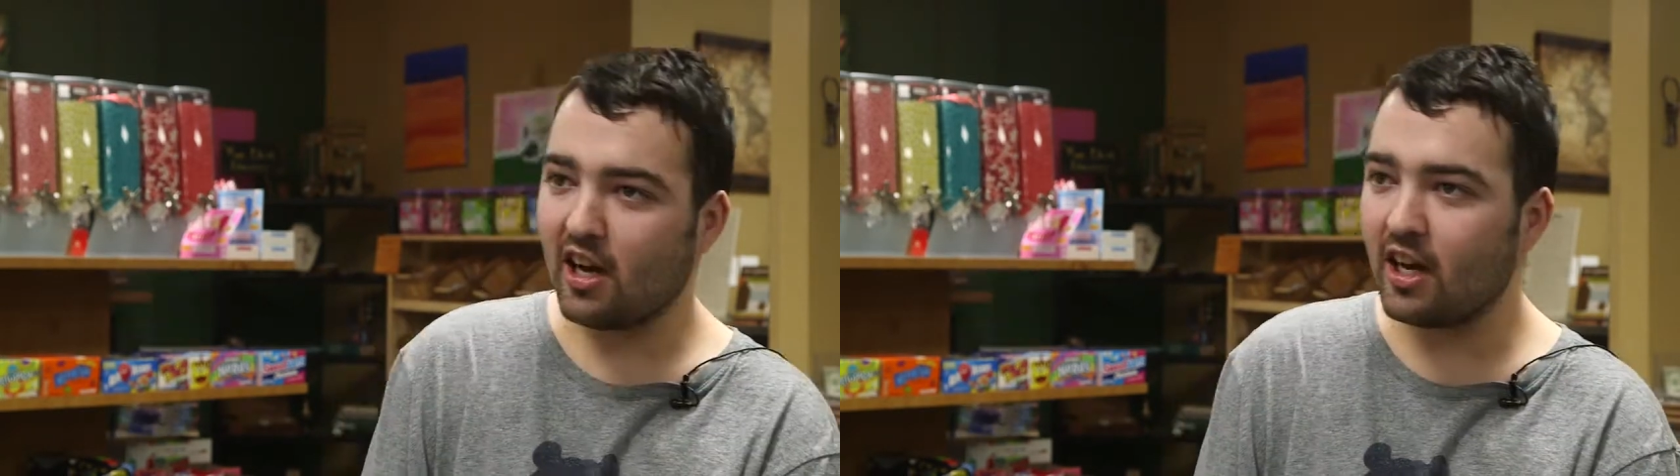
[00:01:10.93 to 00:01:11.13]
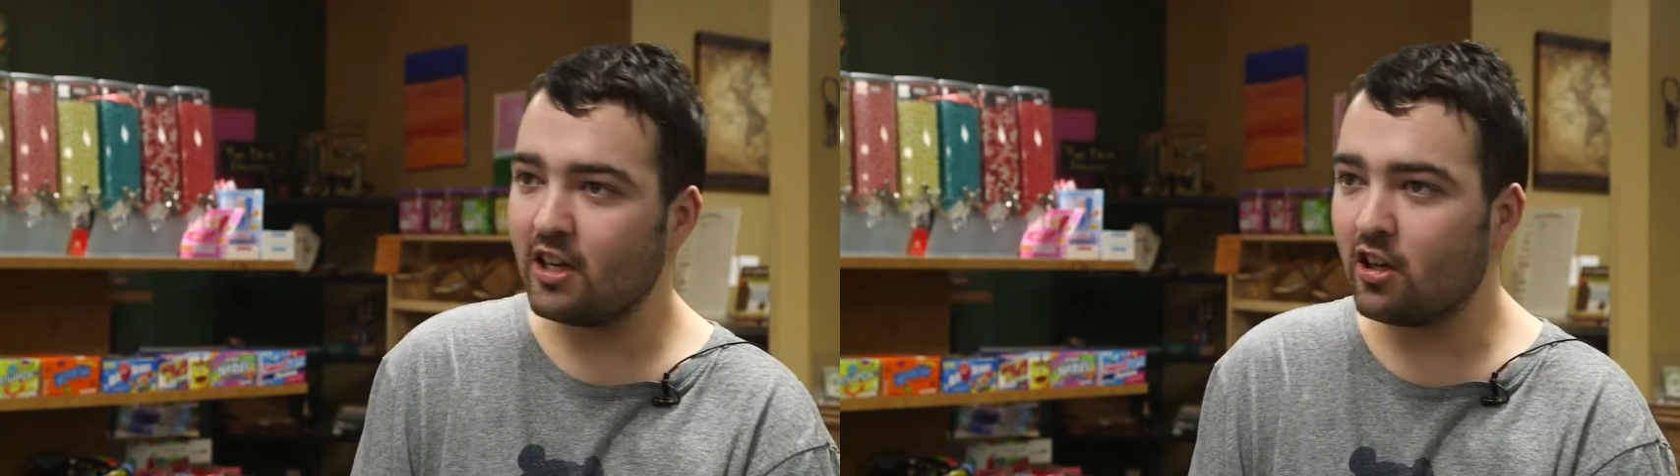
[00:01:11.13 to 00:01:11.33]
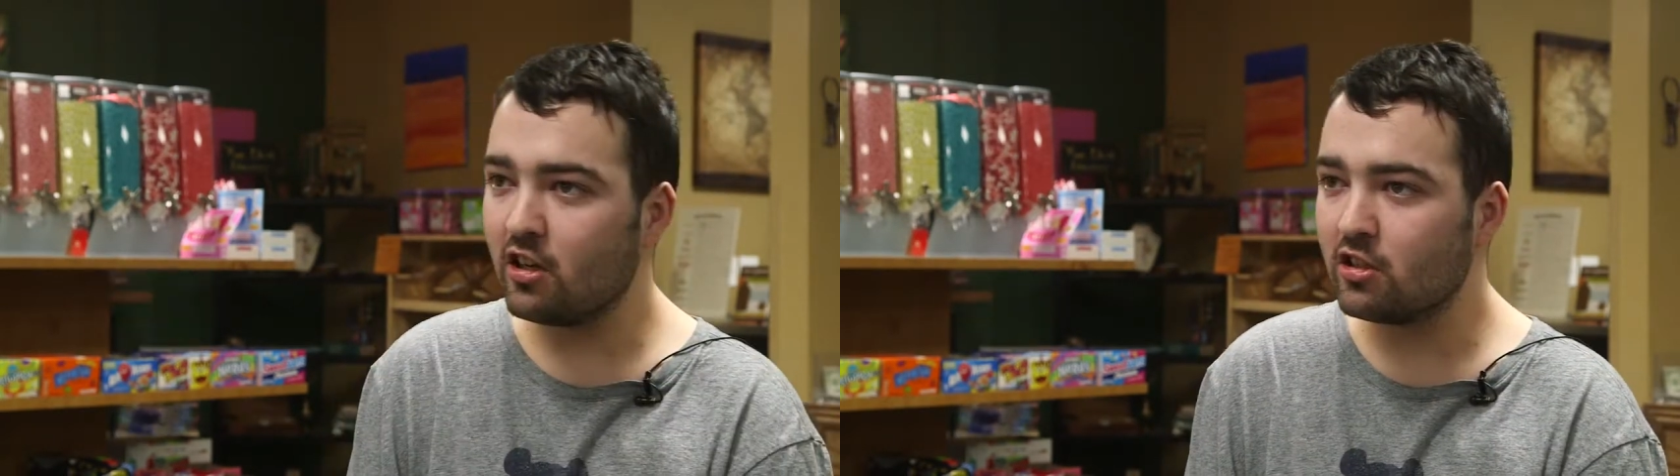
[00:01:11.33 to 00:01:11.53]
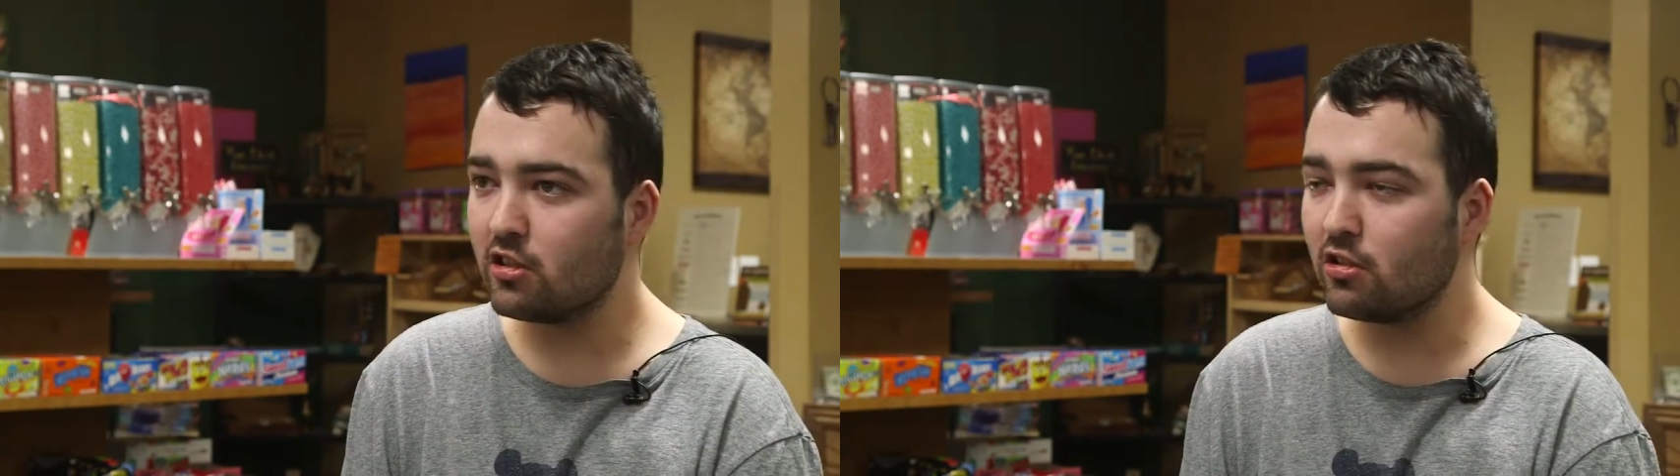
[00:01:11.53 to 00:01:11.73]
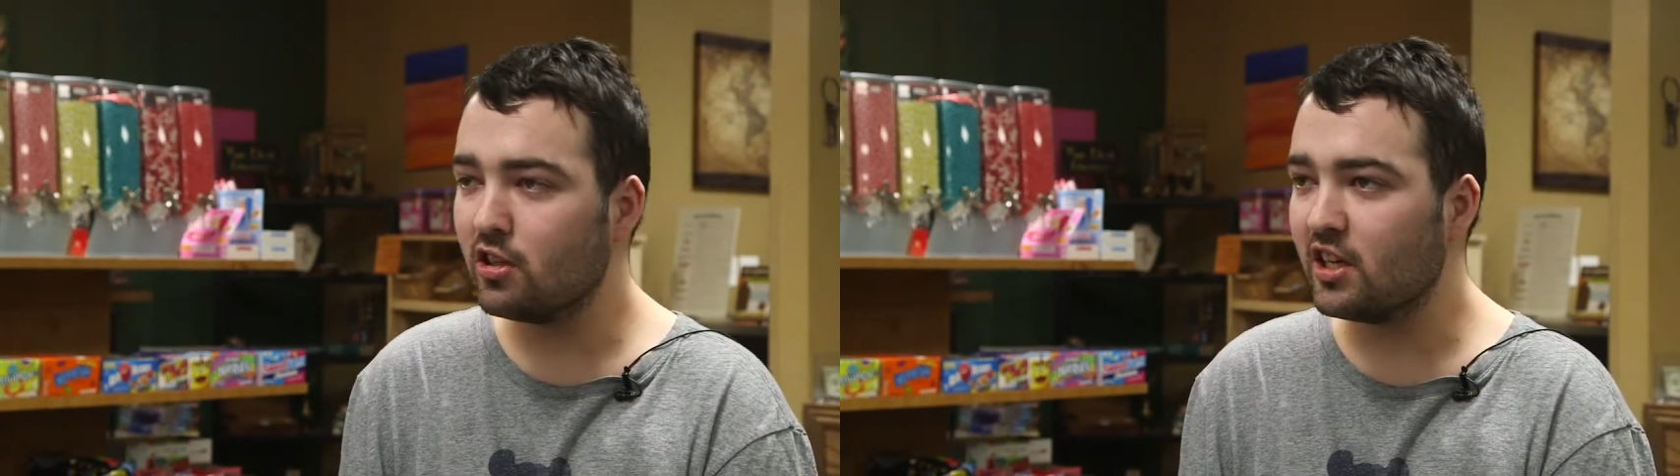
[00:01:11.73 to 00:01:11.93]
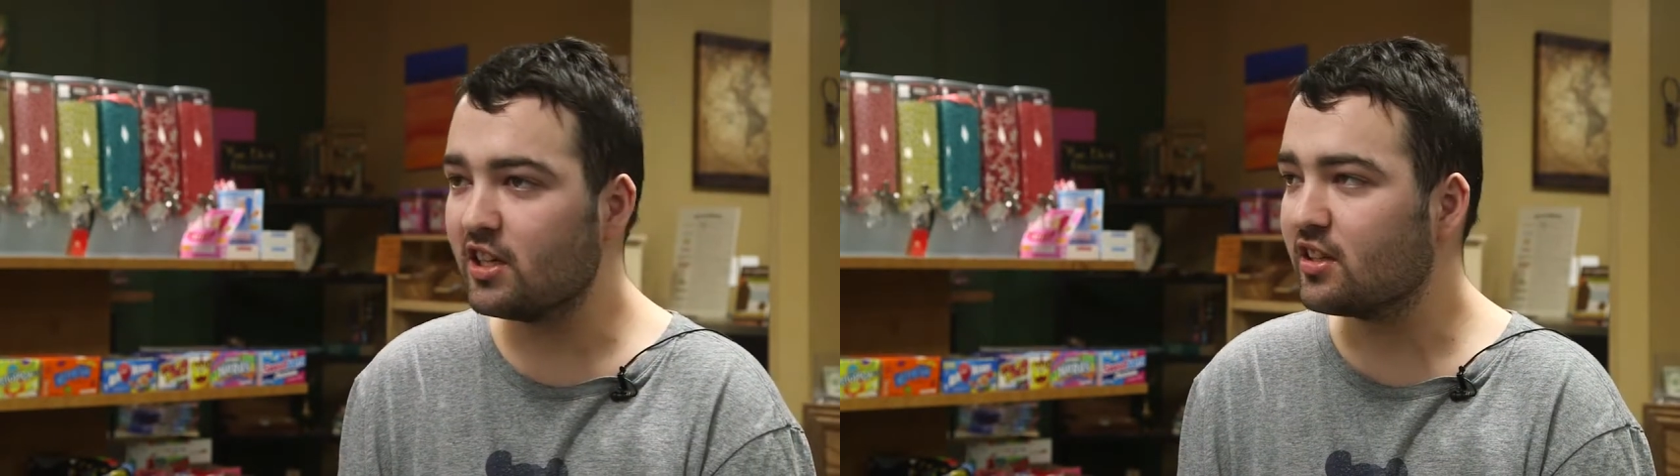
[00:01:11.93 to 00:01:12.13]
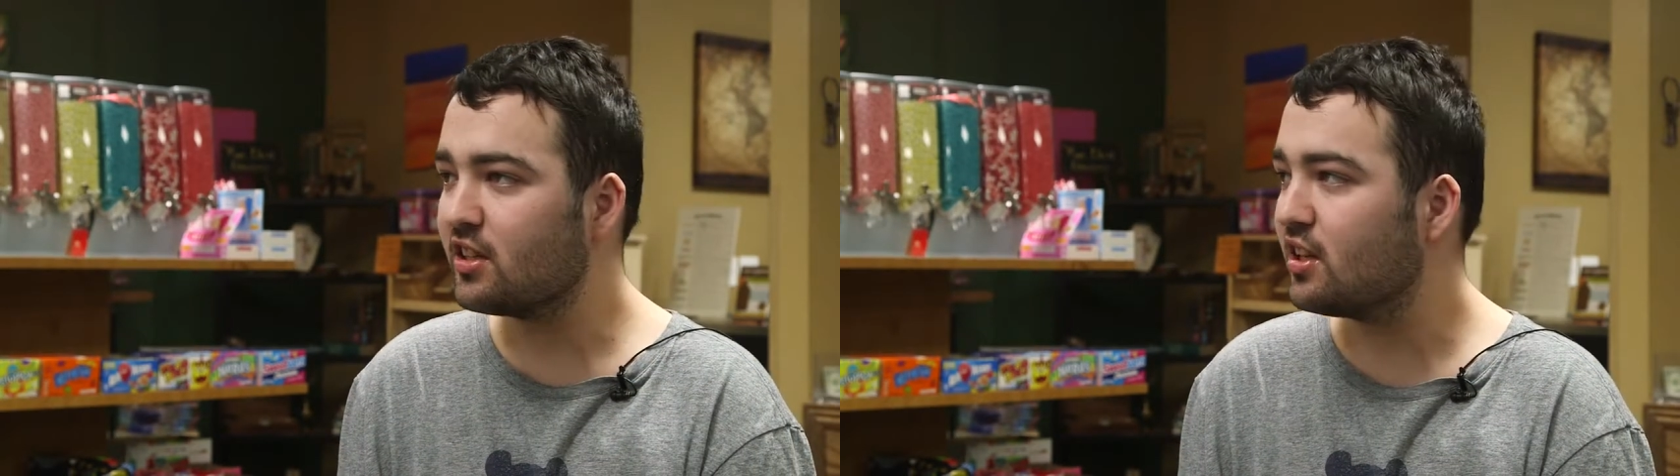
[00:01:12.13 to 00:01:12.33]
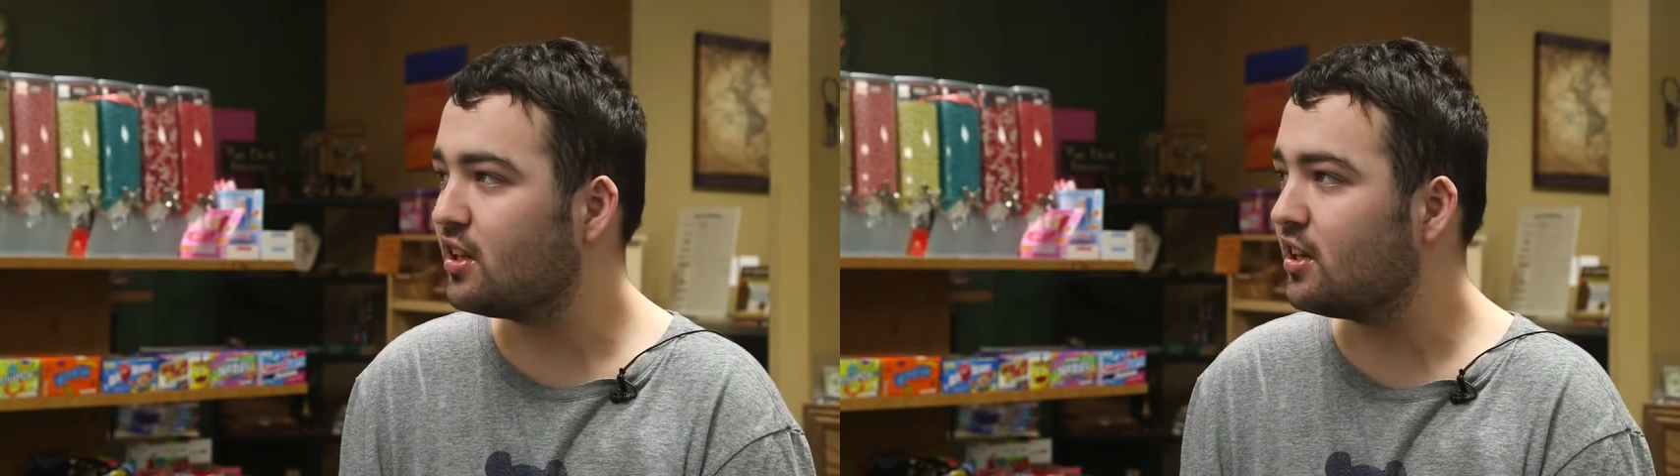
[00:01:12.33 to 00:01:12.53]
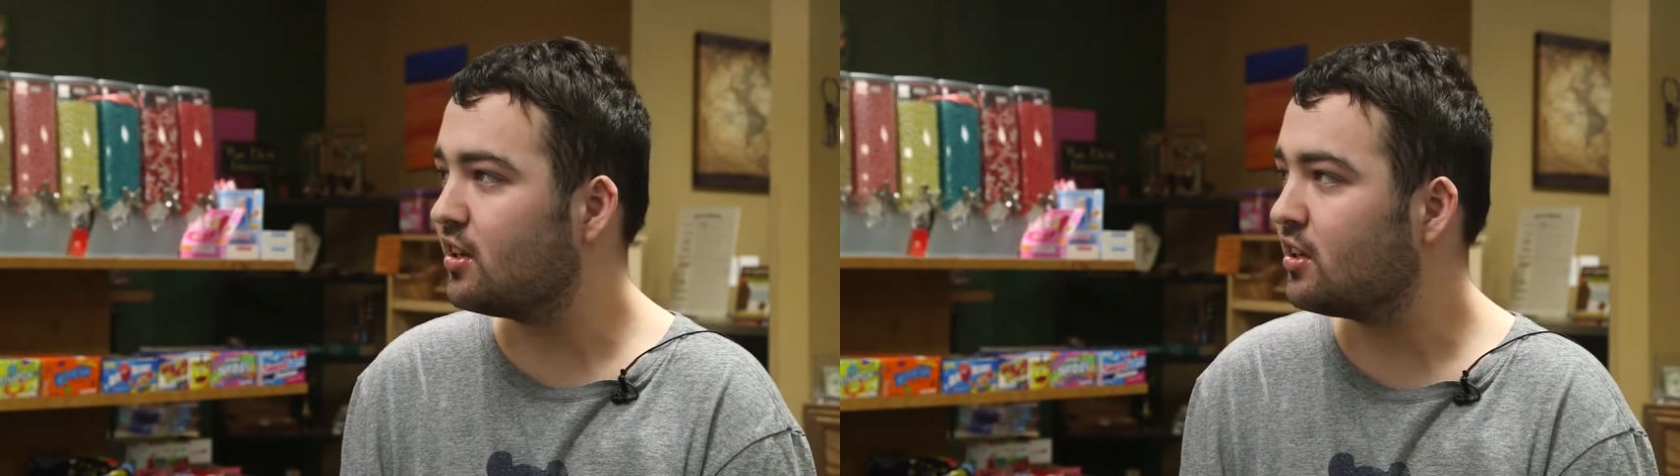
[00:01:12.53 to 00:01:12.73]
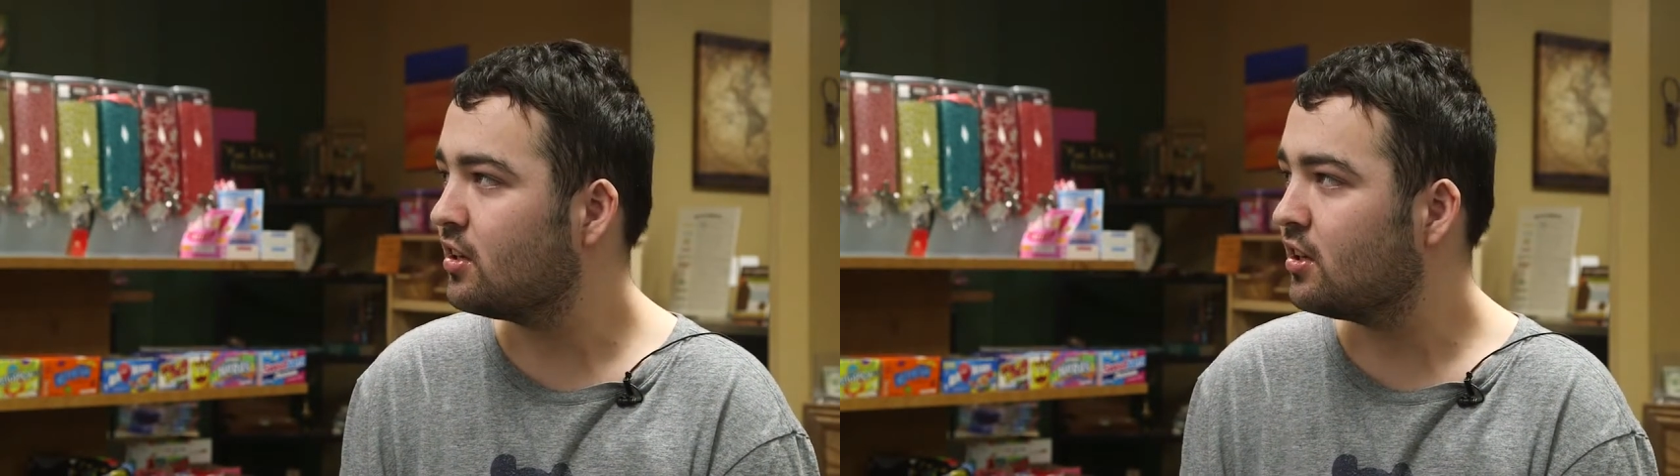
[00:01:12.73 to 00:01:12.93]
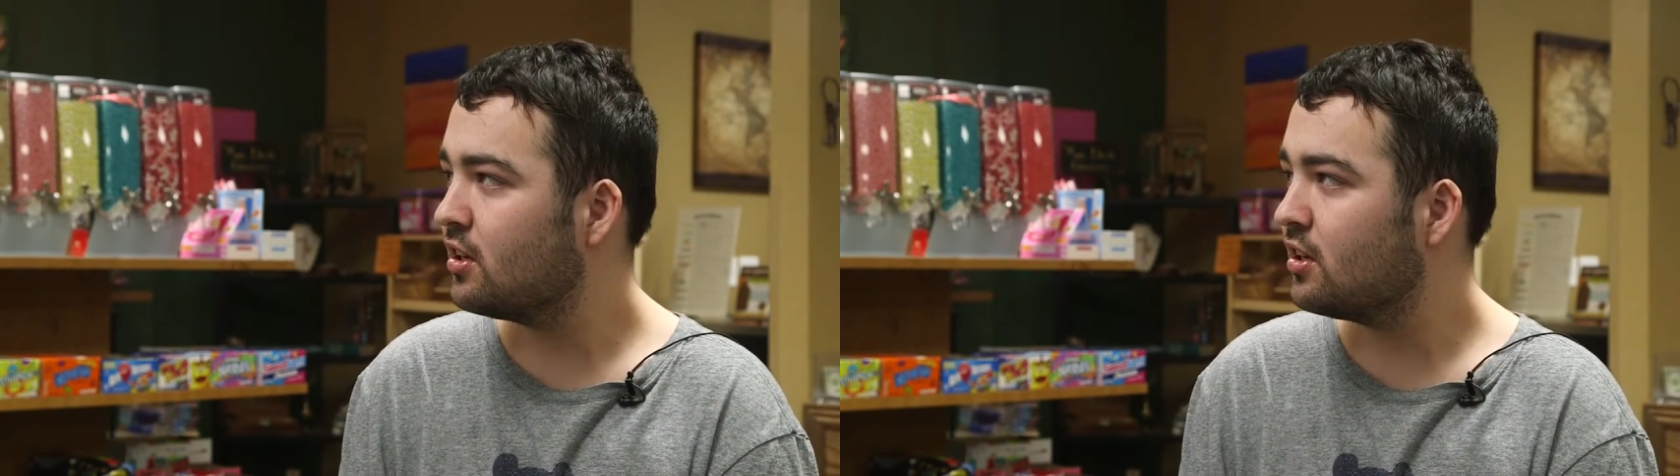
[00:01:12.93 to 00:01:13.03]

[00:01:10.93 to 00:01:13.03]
I also like the